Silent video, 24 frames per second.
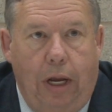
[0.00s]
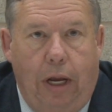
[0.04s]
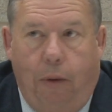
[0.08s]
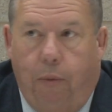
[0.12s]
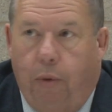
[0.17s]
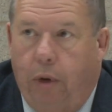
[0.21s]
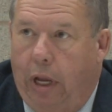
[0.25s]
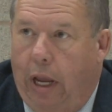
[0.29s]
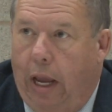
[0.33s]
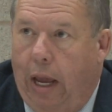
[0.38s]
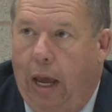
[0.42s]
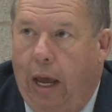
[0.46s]

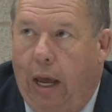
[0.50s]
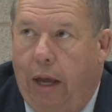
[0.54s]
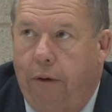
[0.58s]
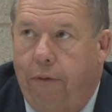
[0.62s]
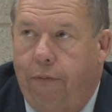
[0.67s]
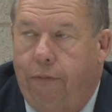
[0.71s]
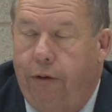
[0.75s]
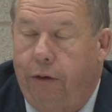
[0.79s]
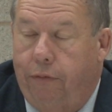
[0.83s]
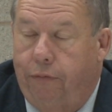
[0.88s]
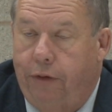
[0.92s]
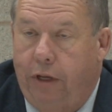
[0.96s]
We
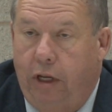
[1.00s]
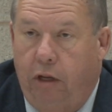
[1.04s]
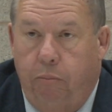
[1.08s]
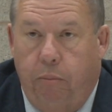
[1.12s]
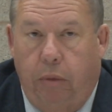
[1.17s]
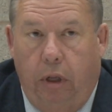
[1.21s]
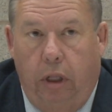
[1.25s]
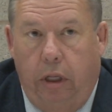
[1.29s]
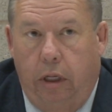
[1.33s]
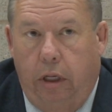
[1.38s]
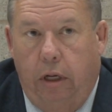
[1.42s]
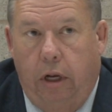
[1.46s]
had $15
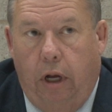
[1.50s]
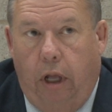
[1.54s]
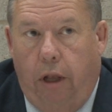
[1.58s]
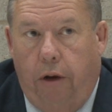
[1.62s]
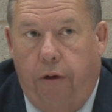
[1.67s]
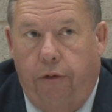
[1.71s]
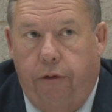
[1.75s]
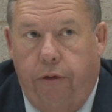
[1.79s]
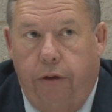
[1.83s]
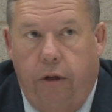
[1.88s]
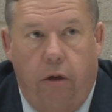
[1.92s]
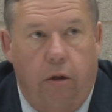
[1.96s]
billion
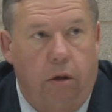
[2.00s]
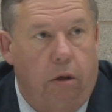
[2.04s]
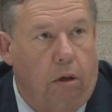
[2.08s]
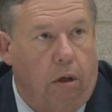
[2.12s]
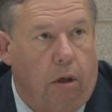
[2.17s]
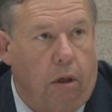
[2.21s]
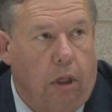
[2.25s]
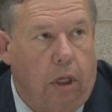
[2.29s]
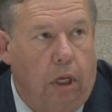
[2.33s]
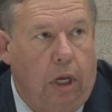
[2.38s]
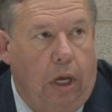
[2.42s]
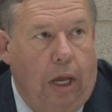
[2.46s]
in the
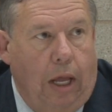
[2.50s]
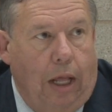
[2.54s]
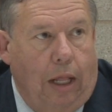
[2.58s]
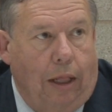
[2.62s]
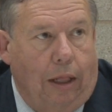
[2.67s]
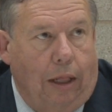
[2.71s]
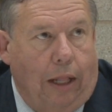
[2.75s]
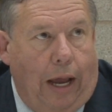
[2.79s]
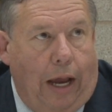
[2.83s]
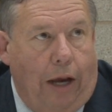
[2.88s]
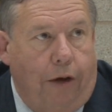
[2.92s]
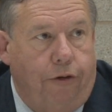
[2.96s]
hole.
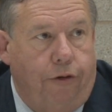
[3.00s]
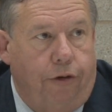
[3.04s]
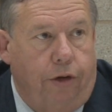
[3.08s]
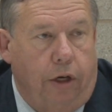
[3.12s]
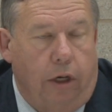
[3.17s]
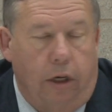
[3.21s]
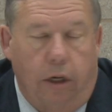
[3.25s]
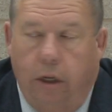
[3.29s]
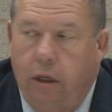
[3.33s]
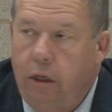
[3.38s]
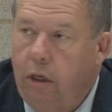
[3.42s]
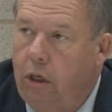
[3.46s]
Last
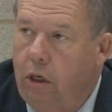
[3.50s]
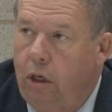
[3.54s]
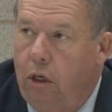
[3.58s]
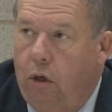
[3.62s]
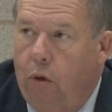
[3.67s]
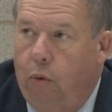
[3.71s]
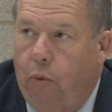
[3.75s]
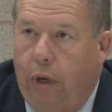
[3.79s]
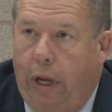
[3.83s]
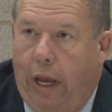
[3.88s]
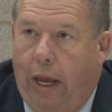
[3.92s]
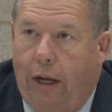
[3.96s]
year,
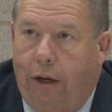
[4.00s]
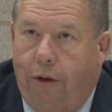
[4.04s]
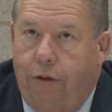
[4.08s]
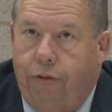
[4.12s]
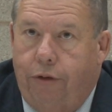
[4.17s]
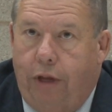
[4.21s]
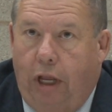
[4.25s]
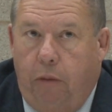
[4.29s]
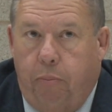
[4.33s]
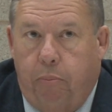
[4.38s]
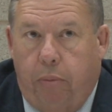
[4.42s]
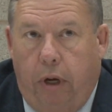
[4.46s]
we had a
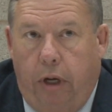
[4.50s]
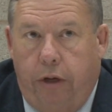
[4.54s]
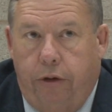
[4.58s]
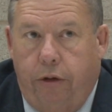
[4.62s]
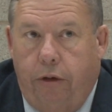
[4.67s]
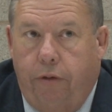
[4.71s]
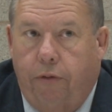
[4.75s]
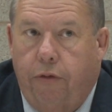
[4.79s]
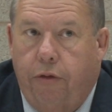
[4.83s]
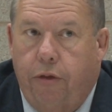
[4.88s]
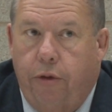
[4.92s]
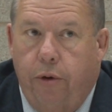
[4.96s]
state
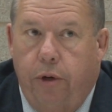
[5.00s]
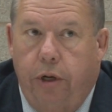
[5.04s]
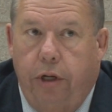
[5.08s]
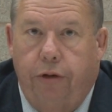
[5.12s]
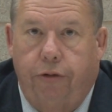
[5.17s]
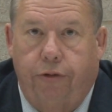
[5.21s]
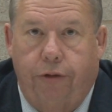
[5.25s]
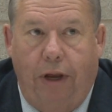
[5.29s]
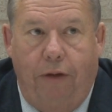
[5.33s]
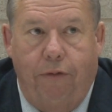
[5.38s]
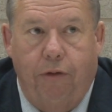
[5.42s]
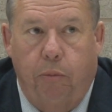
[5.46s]
budget of
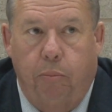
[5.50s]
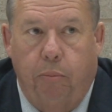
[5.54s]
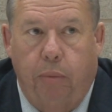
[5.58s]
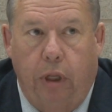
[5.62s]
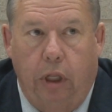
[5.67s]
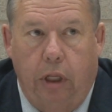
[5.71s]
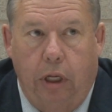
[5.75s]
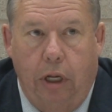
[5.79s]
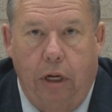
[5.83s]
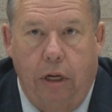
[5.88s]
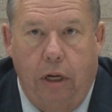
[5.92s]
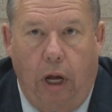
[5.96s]
$37
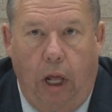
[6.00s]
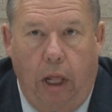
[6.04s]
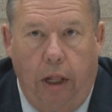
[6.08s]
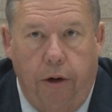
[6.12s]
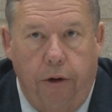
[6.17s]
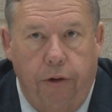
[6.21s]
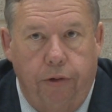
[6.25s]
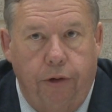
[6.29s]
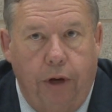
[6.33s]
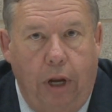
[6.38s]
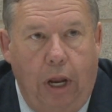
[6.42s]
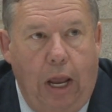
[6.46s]
billion,
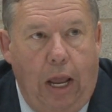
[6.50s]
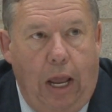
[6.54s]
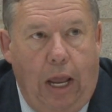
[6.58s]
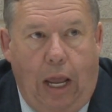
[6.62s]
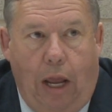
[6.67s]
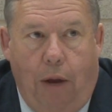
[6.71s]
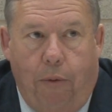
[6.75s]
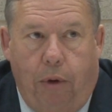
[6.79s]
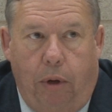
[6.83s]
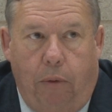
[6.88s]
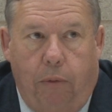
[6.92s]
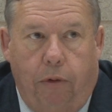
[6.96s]

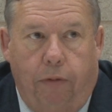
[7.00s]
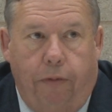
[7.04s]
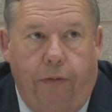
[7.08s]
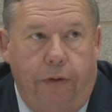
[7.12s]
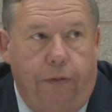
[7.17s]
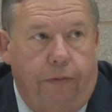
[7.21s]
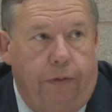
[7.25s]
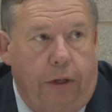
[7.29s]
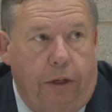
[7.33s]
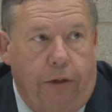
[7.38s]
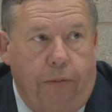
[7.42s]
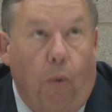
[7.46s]
and we were
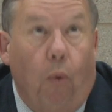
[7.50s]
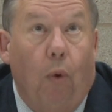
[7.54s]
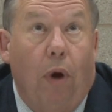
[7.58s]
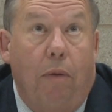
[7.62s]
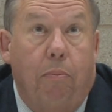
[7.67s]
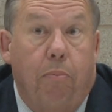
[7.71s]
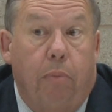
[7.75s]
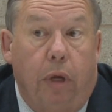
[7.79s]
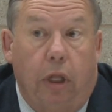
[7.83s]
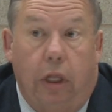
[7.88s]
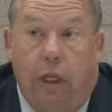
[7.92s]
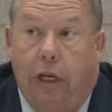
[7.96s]

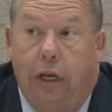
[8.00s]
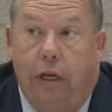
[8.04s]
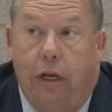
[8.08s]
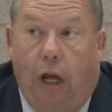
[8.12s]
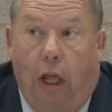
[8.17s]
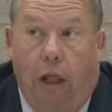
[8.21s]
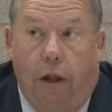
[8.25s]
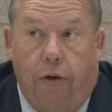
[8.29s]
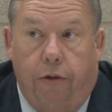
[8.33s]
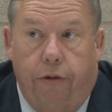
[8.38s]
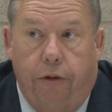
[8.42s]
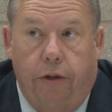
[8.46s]
$51 billion
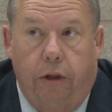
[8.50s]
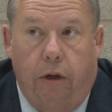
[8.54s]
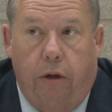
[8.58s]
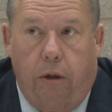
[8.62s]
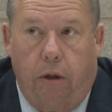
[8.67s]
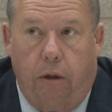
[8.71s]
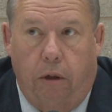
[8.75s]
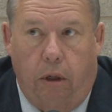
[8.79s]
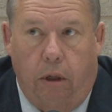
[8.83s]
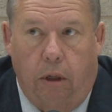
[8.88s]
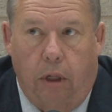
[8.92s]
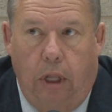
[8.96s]
in the
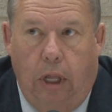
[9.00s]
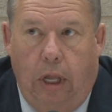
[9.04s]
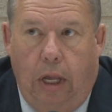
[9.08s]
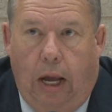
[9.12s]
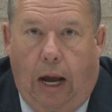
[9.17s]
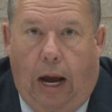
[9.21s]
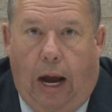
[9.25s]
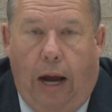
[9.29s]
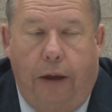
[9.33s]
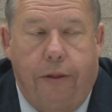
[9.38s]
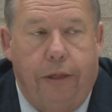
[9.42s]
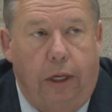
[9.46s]
hole.
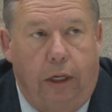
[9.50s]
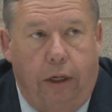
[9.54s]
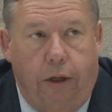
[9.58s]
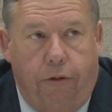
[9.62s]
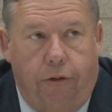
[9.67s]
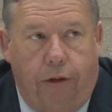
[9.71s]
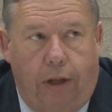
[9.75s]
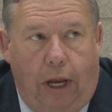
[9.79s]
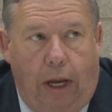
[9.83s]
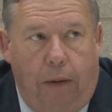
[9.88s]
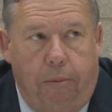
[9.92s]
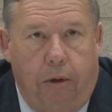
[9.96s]
I think
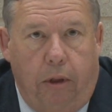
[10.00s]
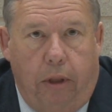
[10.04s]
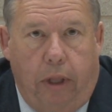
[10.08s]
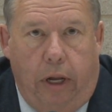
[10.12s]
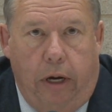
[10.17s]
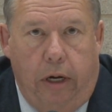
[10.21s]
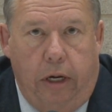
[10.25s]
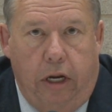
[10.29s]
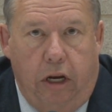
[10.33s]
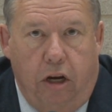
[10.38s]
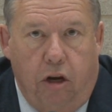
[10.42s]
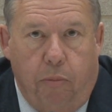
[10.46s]
it's time to let
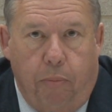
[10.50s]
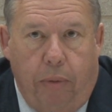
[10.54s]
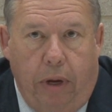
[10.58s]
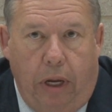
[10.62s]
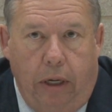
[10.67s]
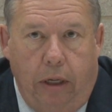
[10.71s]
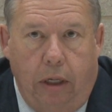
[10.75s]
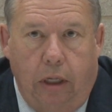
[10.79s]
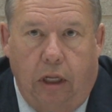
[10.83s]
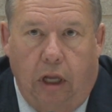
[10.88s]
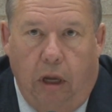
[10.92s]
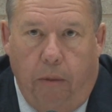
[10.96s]
an
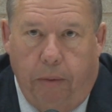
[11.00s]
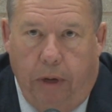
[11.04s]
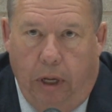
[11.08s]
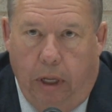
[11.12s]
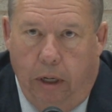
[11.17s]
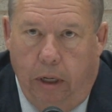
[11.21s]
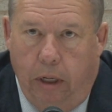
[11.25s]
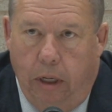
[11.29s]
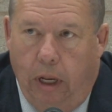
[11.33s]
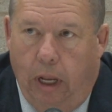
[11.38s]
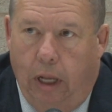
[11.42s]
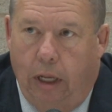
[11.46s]
independent come
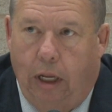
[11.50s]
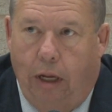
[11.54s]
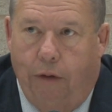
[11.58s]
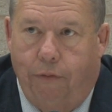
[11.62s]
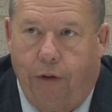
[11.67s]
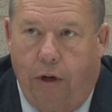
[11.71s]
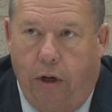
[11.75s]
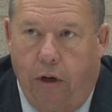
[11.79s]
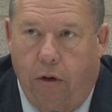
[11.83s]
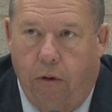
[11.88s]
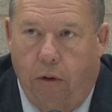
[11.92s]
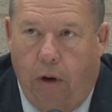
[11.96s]
in and give
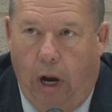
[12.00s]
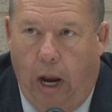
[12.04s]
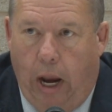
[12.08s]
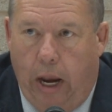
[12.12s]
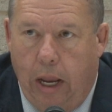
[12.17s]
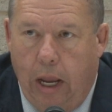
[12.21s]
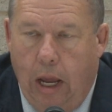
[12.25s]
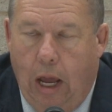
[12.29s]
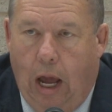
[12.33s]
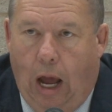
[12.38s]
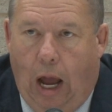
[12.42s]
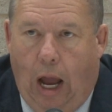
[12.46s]
it a try.
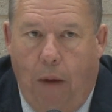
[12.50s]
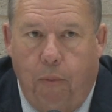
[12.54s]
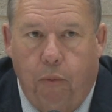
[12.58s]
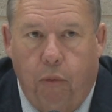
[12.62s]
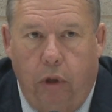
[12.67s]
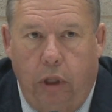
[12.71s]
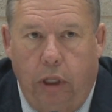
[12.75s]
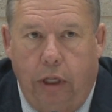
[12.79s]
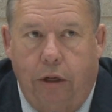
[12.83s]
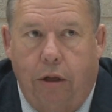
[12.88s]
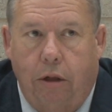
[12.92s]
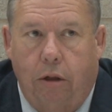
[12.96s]
I'm
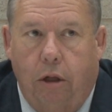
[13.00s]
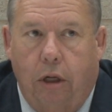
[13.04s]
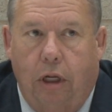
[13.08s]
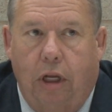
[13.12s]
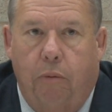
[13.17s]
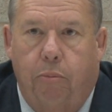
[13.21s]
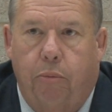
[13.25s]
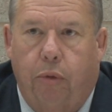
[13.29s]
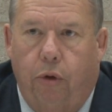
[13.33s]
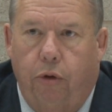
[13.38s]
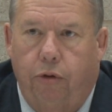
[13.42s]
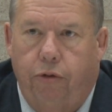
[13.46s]
willing to look
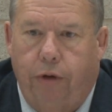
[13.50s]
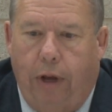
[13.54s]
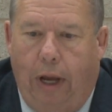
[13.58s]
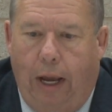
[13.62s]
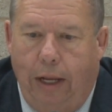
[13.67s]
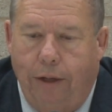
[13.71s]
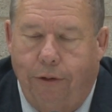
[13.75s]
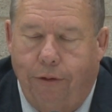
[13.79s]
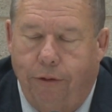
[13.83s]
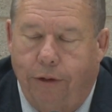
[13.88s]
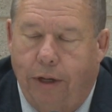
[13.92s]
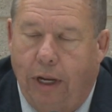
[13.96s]
at both
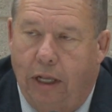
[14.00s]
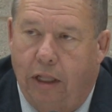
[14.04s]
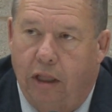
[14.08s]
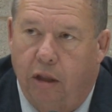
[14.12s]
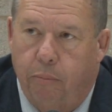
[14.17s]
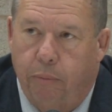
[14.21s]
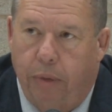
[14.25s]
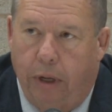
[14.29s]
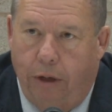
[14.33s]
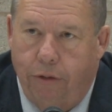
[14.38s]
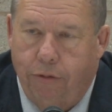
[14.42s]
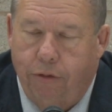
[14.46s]
sides and take
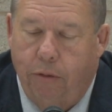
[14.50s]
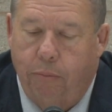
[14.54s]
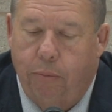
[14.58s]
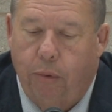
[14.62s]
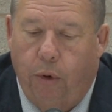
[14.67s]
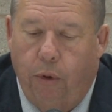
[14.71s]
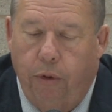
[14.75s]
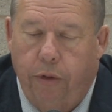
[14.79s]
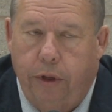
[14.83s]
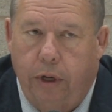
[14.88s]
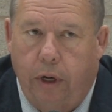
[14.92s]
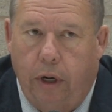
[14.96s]
the best of
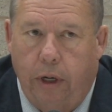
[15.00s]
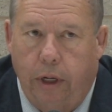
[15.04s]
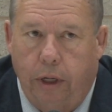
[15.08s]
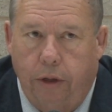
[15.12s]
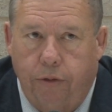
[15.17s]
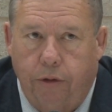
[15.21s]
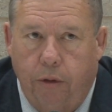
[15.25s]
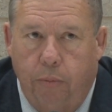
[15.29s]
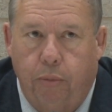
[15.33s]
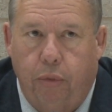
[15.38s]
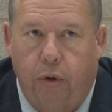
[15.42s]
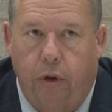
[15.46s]
both
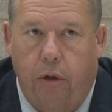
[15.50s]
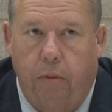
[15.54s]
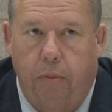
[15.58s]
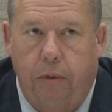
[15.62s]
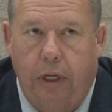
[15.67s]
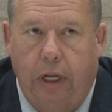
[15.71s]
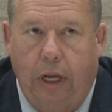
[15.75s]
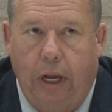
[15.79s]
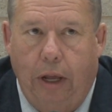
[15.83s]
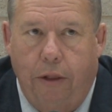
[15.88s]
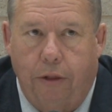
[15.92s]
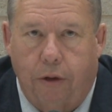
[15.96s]
areas and put them
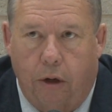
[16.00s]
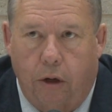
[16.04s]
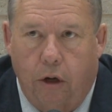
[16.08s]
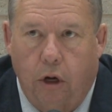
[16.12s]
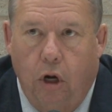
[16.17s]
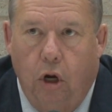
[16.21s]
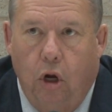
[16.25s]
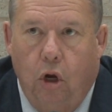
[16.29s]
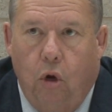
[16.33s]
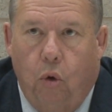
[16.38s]
together.